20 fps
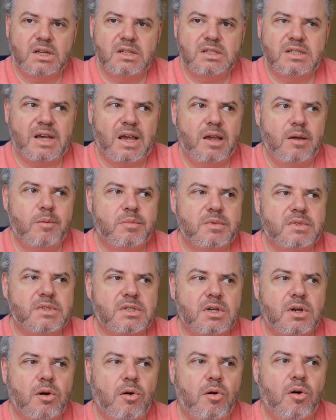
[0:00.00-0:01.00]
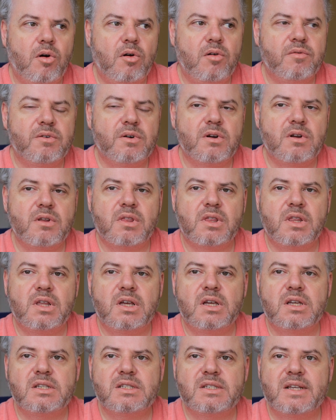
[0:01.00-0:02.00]
tape to go over
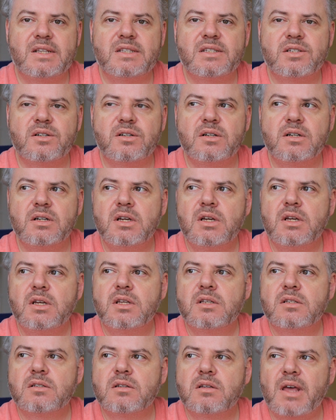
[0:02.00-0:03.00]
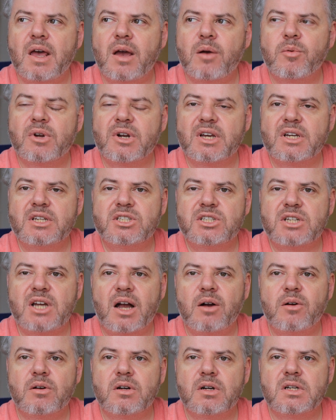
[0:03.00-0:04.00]
the sensor so that when I
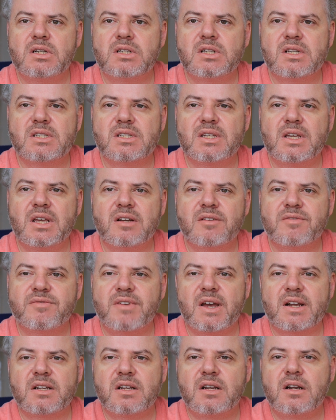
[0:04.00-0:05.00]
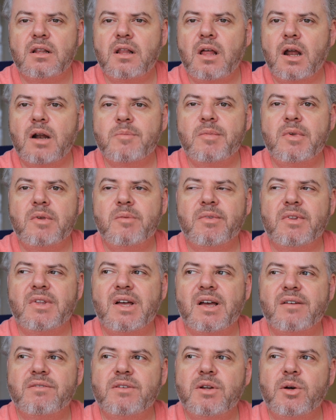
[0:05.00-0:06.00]
shower it doesn't get affected. A lot of people
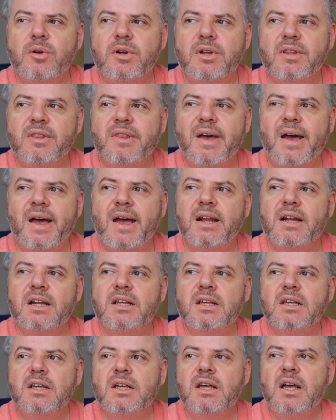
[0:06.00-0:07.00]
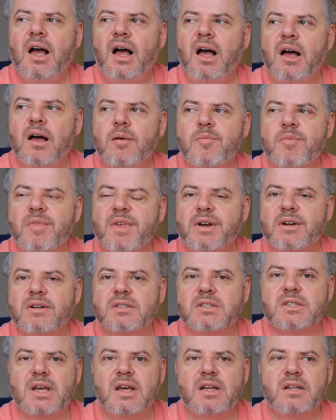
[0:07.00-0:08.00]
have noted that
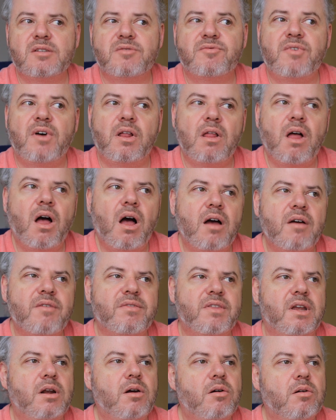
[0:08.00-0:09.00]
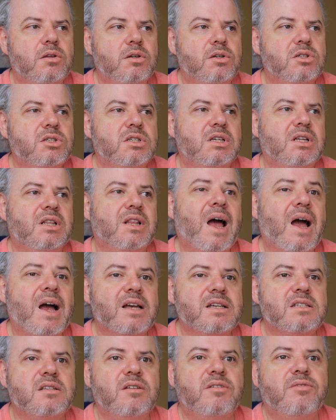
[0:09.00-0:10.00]
theirs tend to fall off. They don't usually
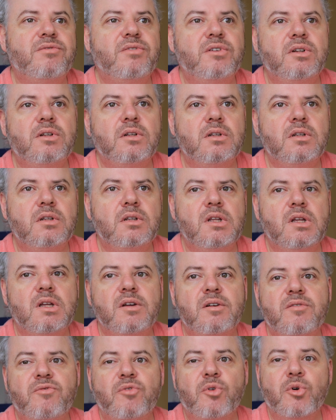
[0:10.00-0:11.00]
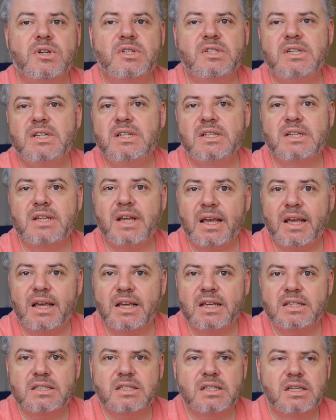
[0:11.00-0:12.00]
last the full 14
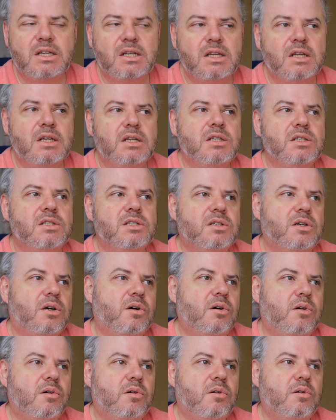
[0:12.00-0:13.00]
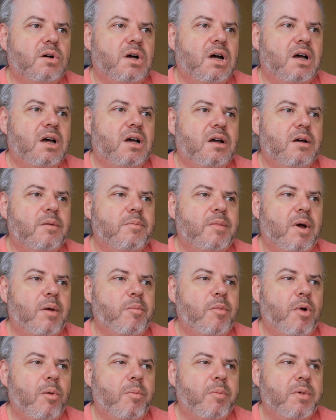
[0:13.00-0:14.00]
days. So
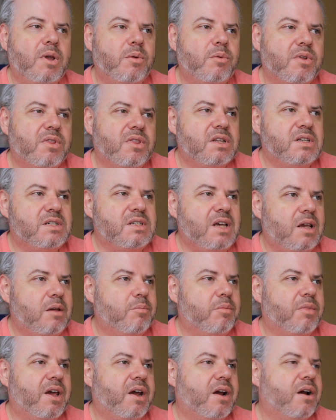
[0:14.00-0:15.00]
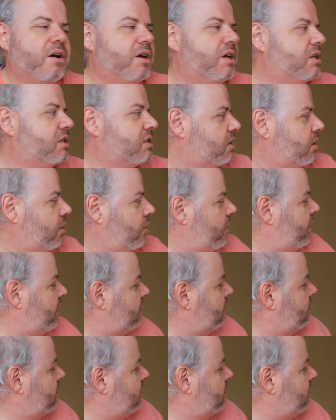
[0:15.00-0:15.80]
I'm hoping with the tape there it's going